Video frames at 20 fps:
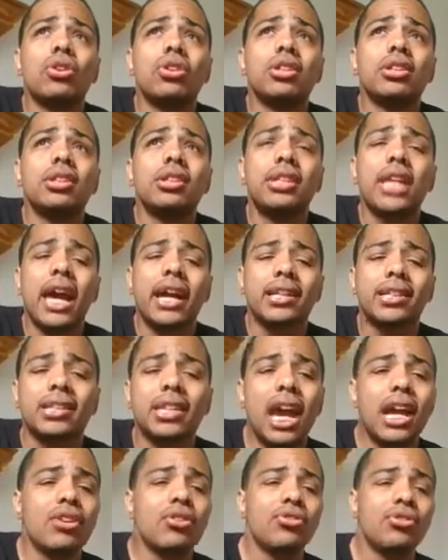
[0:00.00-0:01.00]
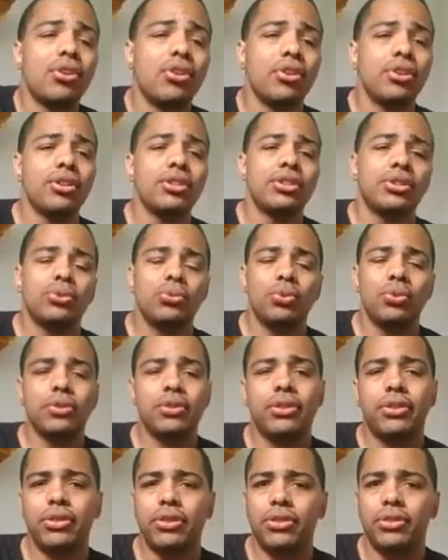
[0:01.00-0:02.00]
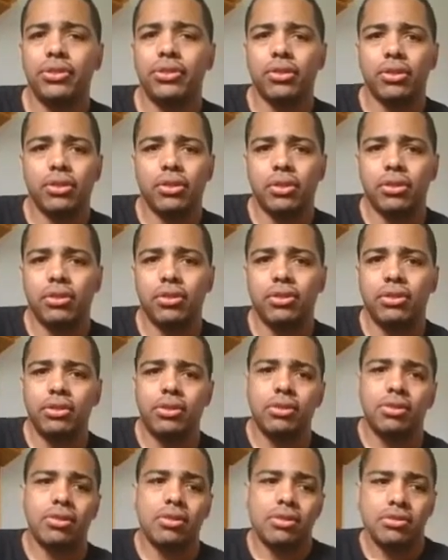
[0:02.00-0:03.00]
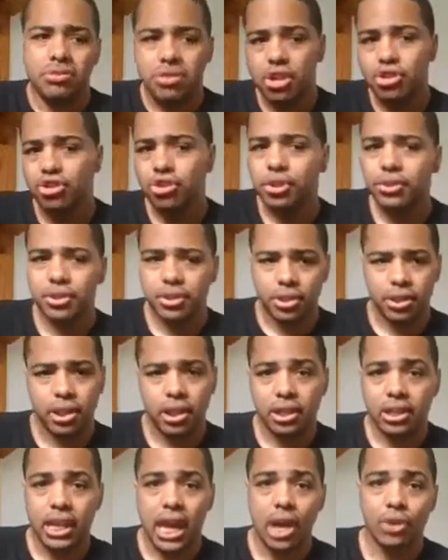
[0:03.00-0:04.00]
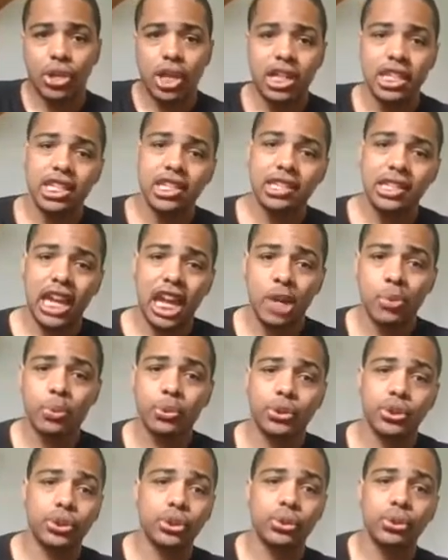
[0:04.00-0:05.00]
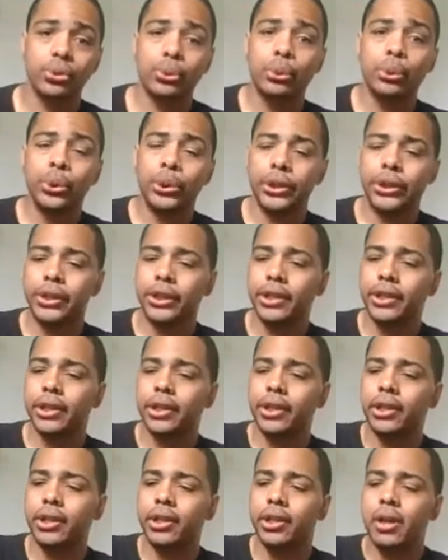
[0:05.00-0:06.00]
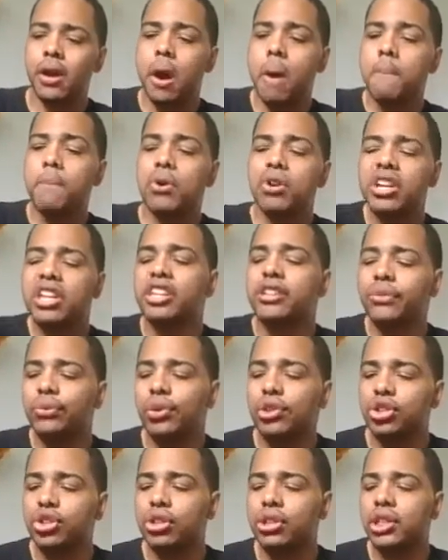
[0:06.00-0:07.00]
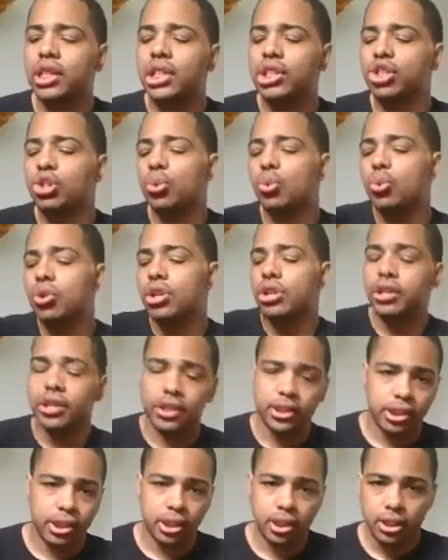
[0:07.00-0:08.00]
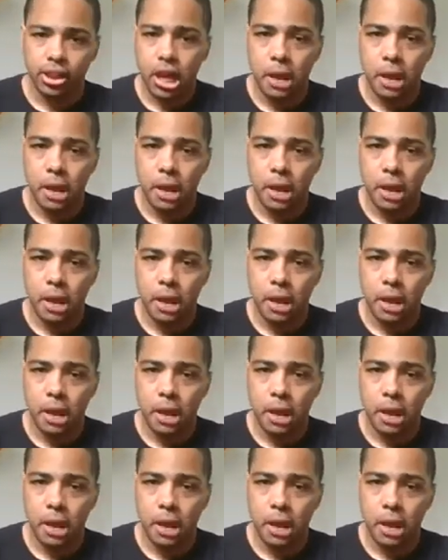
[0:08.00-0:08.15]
Zack Snyder does with the Justice League now that he is able to put his vision into works.